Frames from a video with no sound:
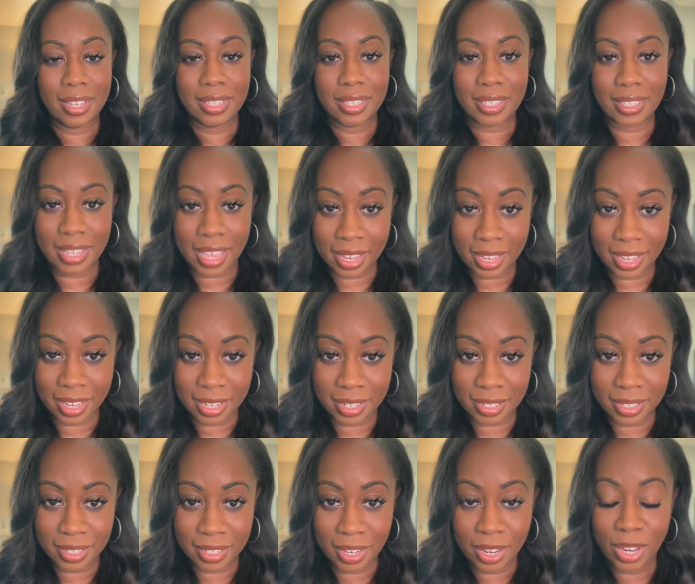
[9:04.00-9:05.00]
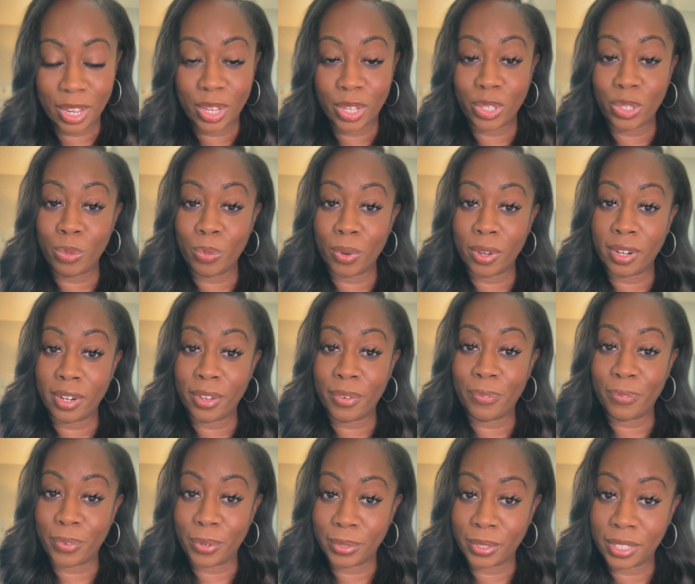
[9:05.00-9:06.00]
Second, you want to
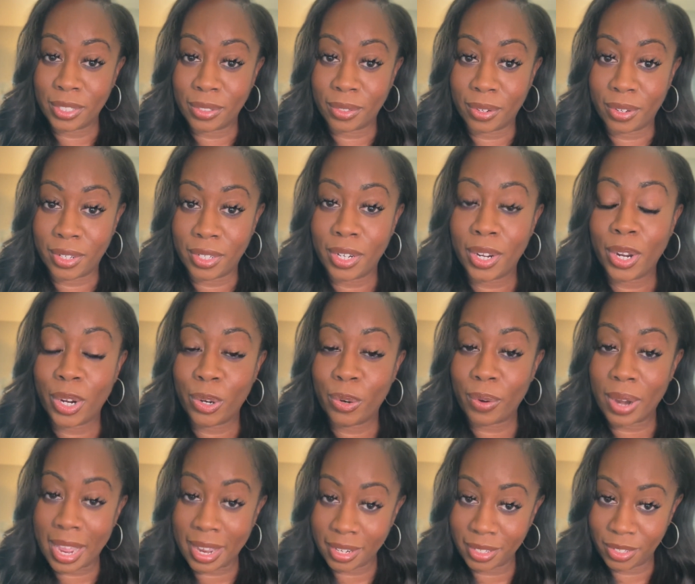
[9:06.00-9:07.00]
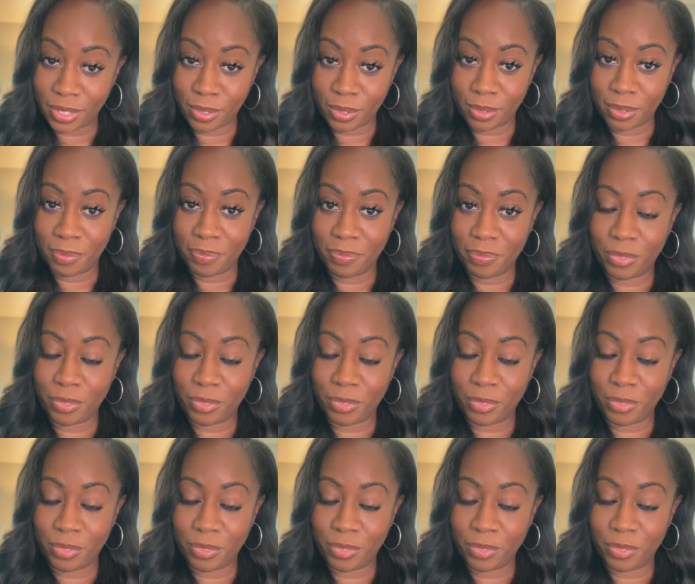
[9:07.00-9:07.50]
focus on gratitude.